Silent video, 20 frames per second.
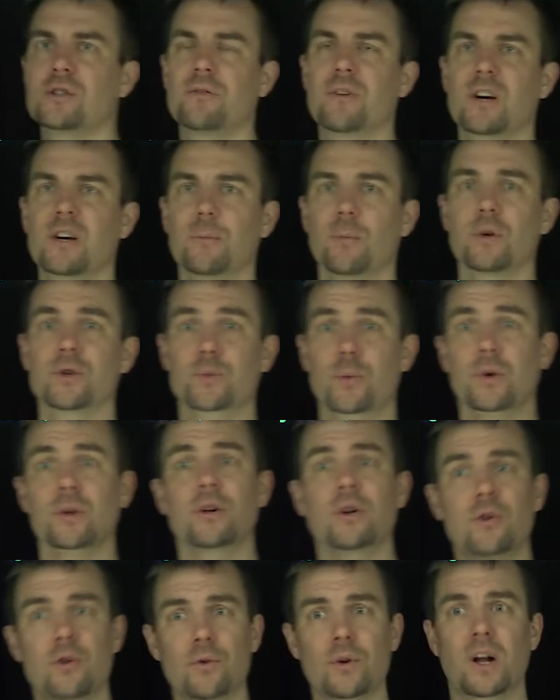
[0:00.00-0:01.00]
change of variable is we're
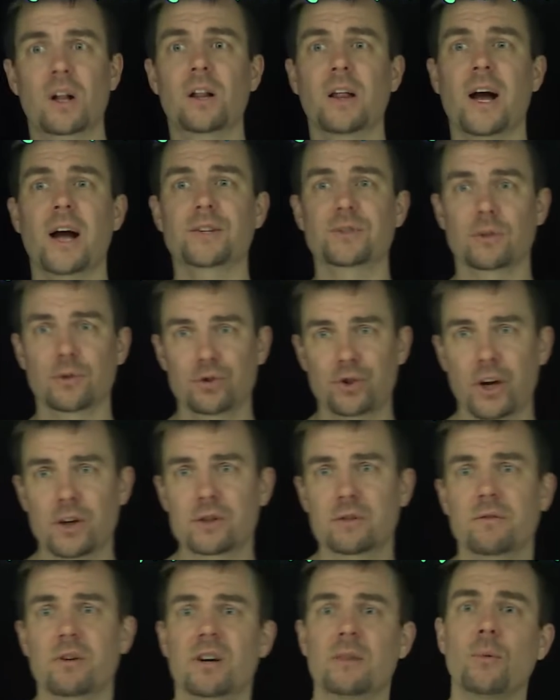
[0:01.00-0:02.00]
going to do a classical
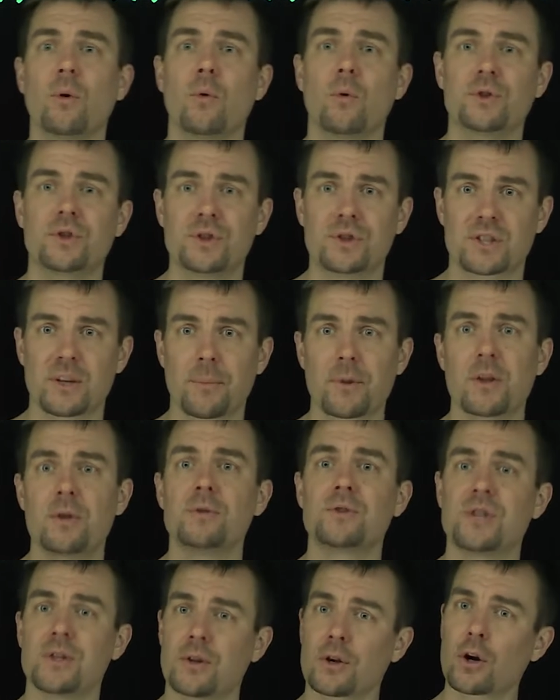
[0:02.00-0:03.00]
change of variable, which is something that
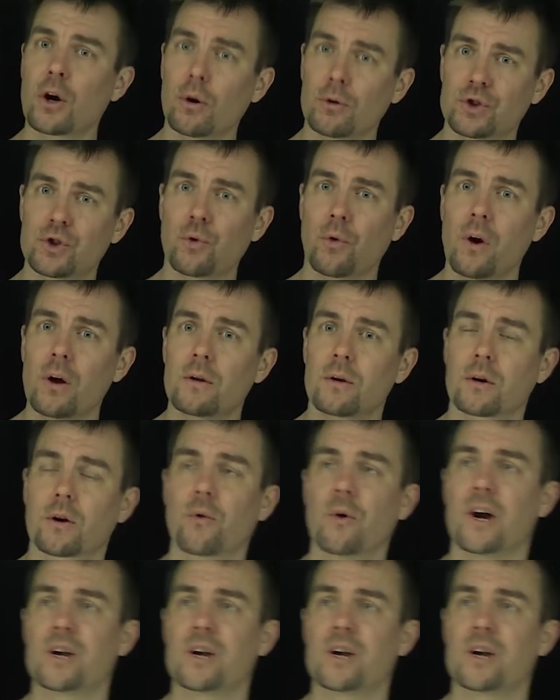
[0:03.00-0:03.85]
you see in the Cauchy-Euler